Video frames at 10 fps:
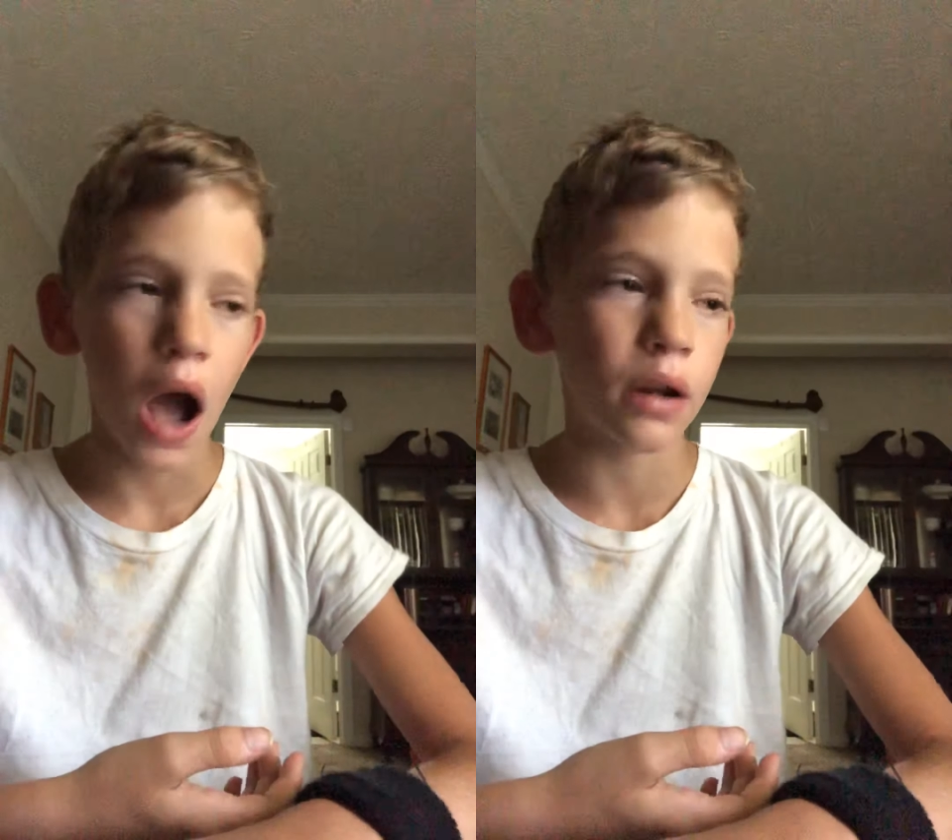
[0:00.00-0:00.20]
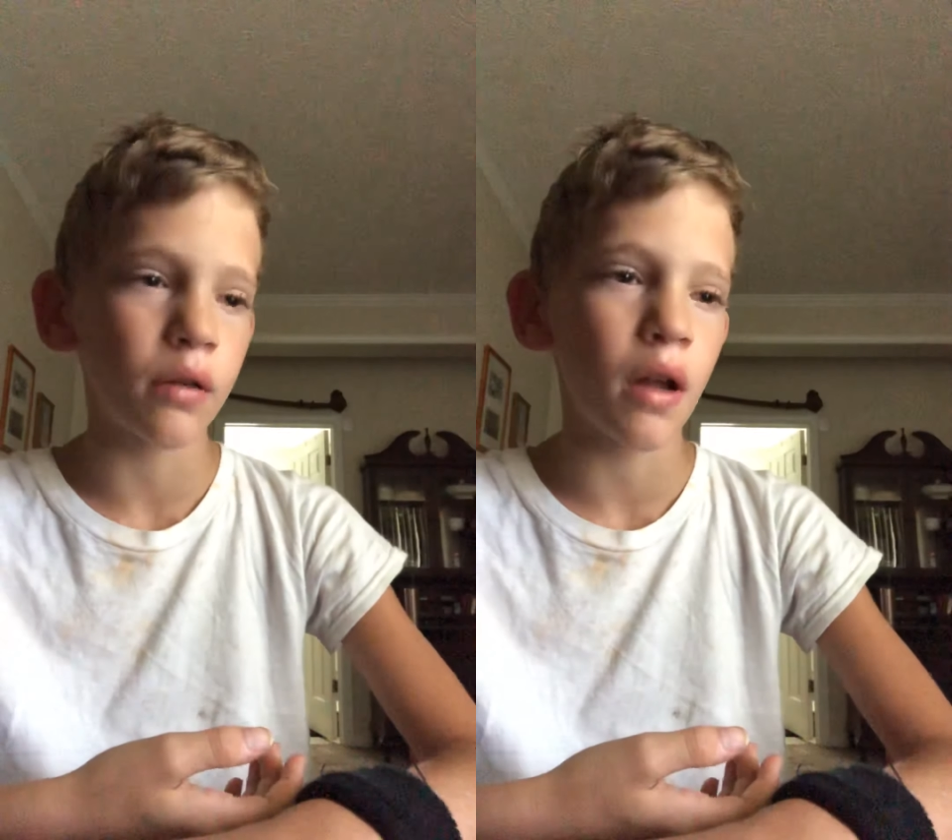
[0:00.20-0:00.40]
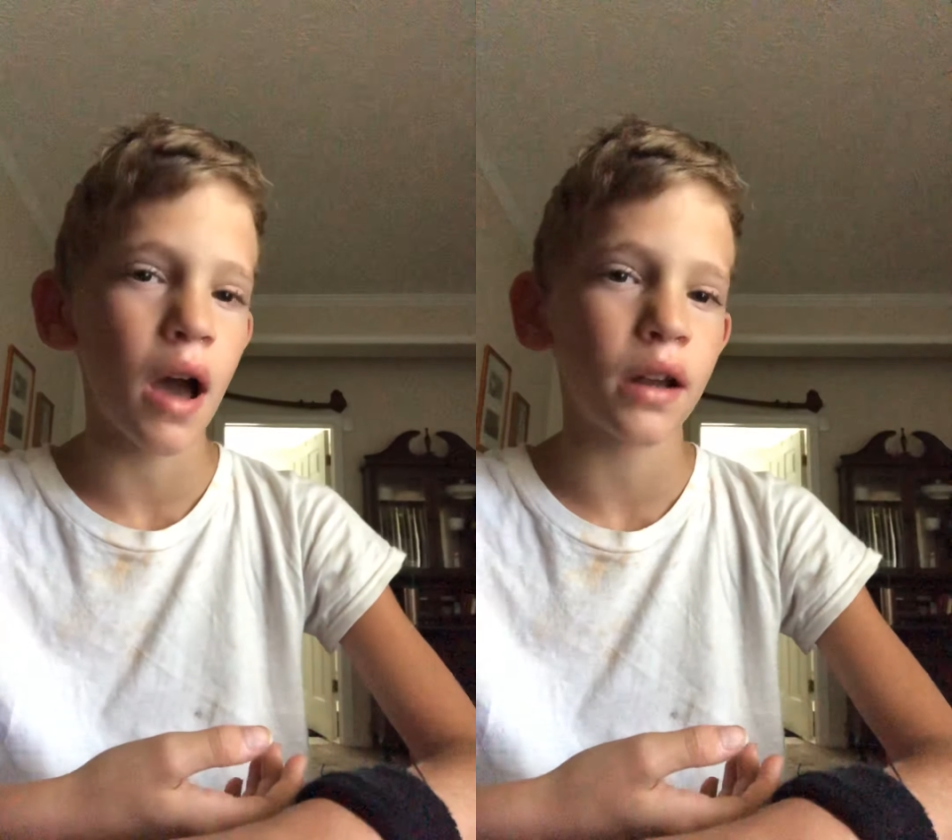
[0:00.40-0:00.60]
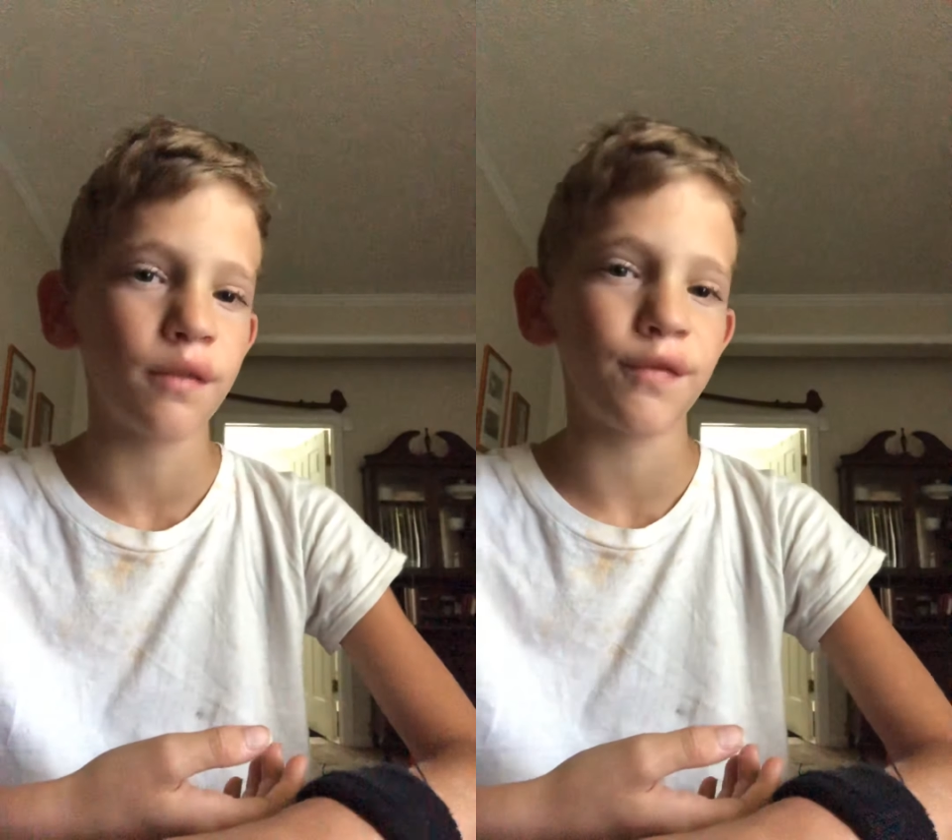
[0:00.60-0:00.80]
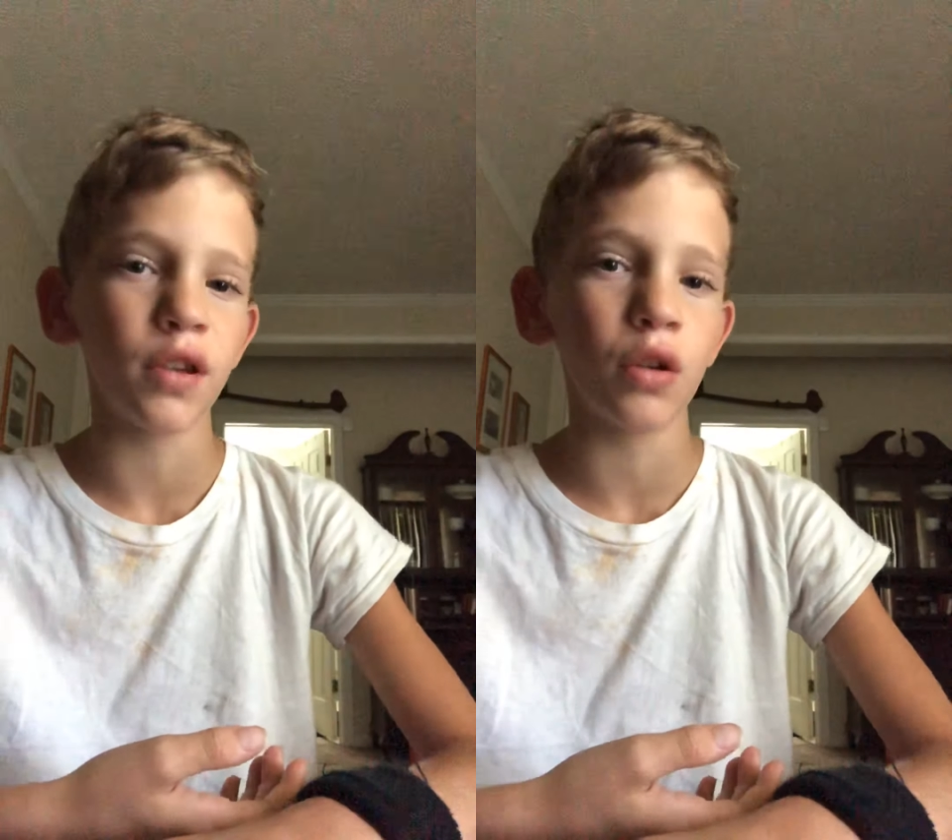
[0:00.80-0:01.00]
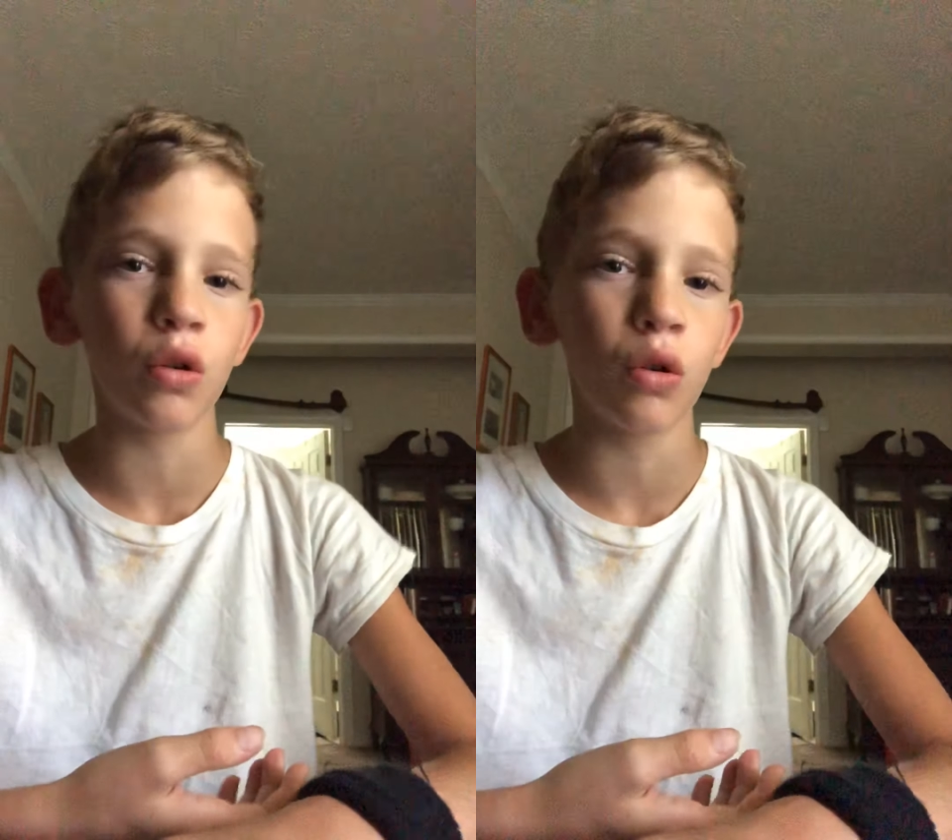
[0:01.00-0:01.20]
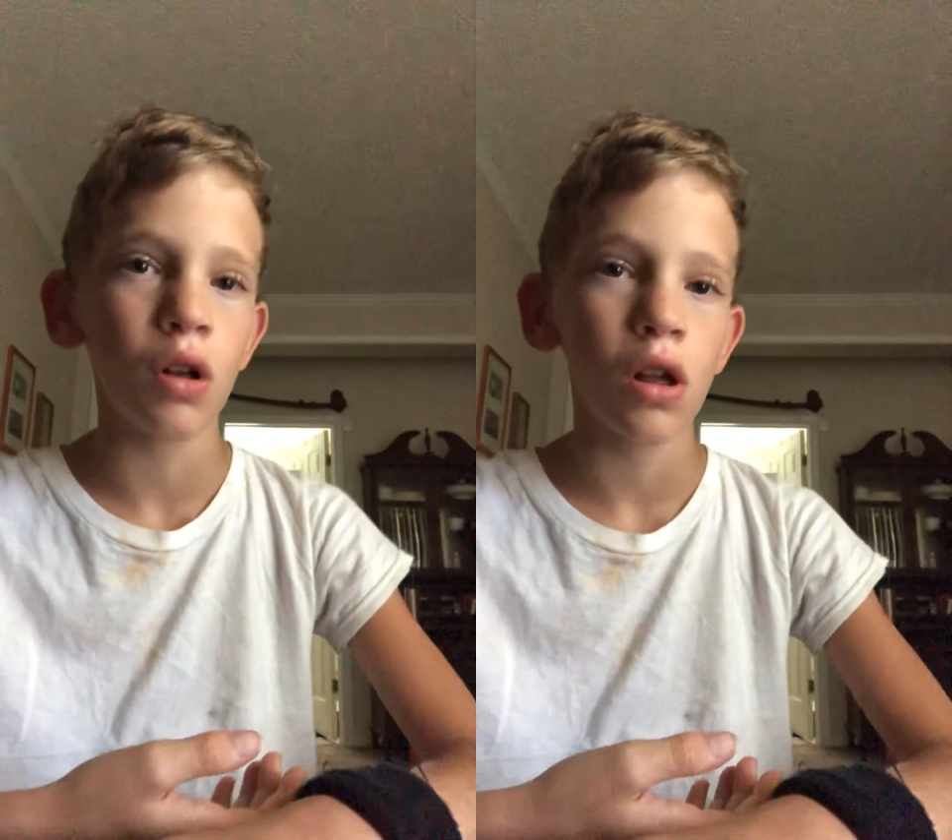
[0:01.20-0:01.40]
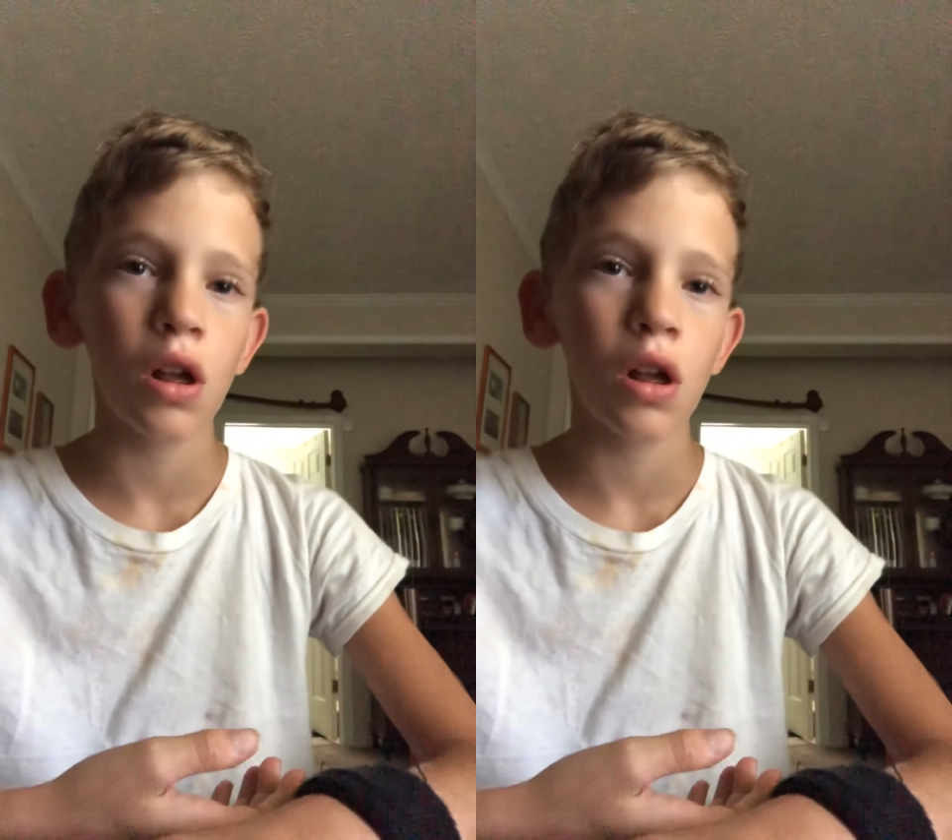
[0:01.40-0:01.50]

I don't know how to feel